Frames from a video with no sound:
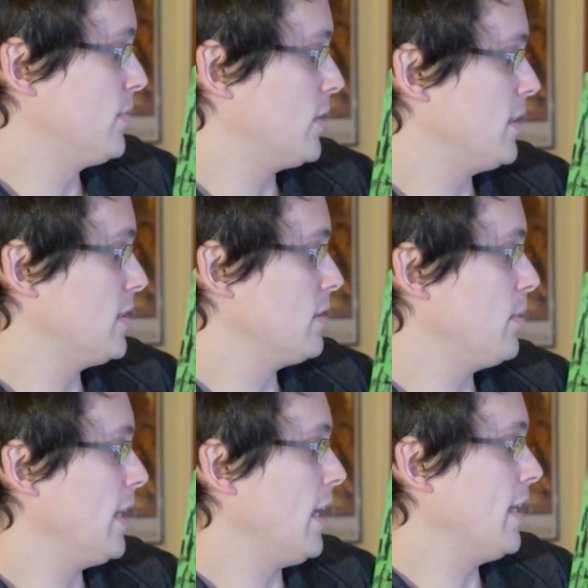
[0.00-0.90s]
So this is the
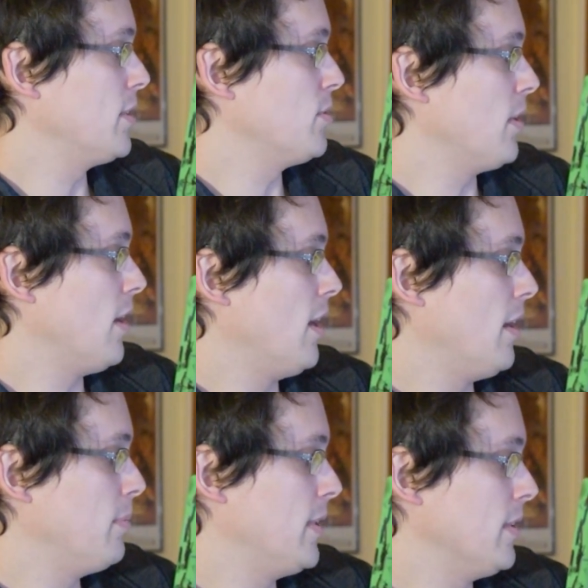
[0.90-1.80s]
way I
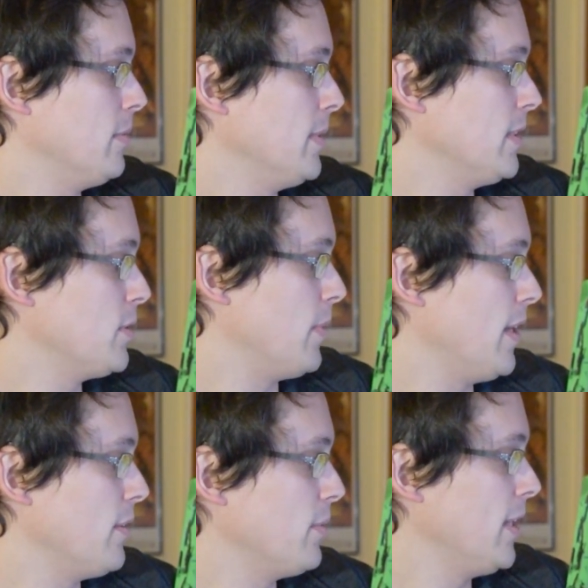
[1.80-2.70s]
draw pyramids,
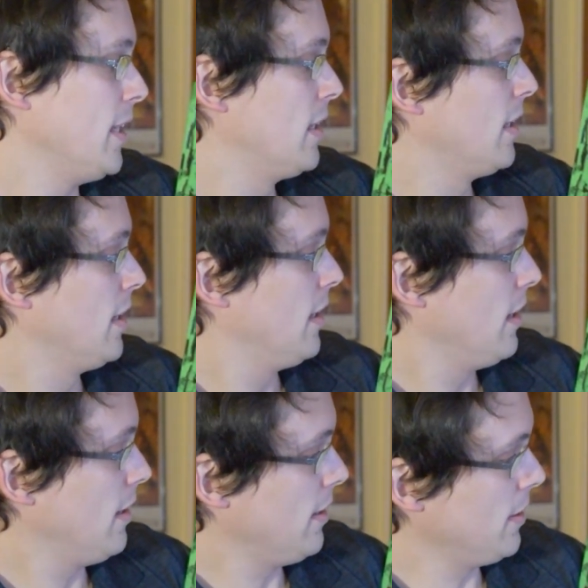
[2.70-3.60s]
by the way.
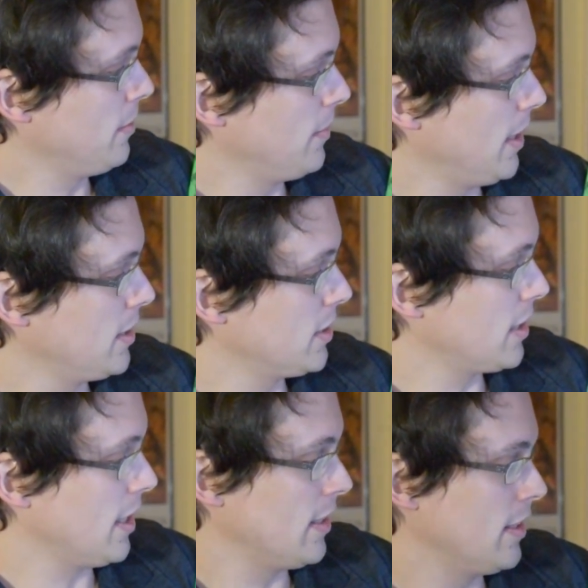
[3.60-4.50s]
I just
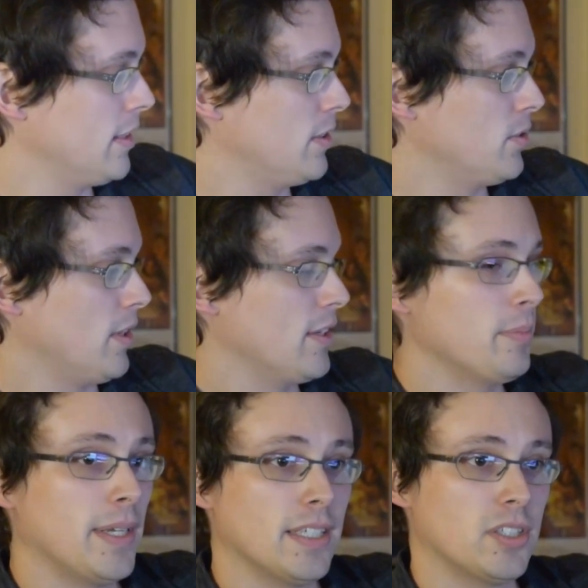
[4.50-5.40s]
kind of draw the
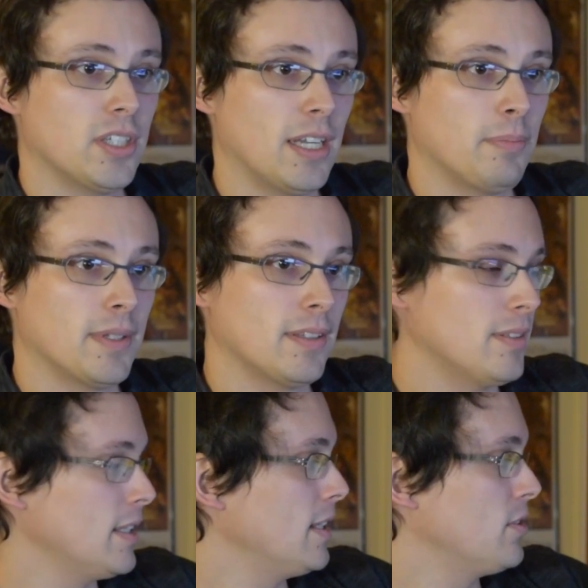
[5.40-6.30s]
base shape in
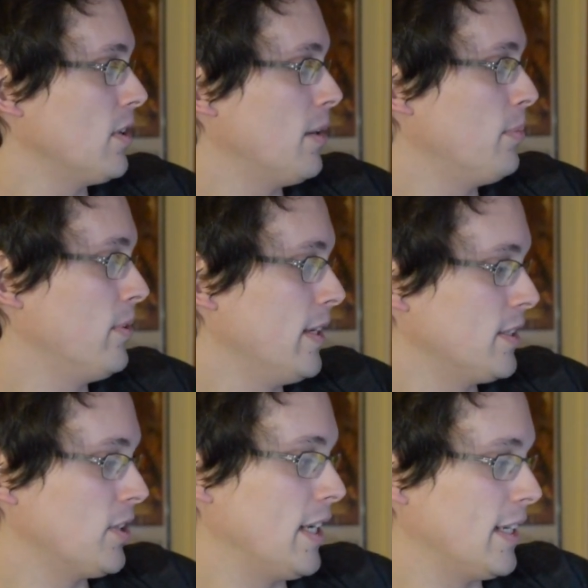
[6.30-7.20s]
3D, draw a
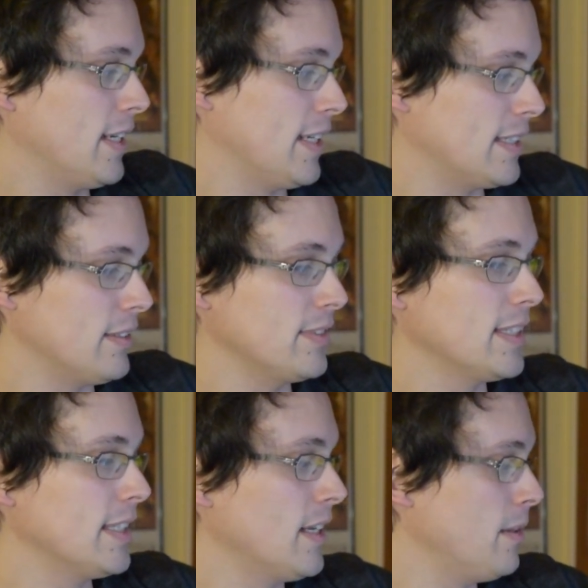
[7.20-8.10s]
point, try to connect
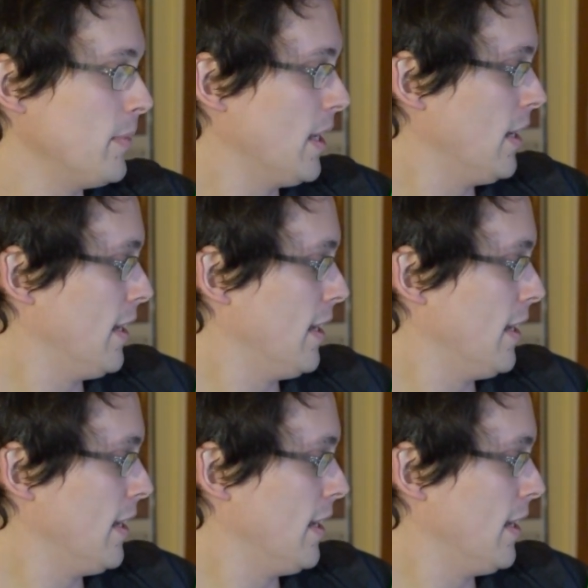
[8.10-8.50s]
everything up.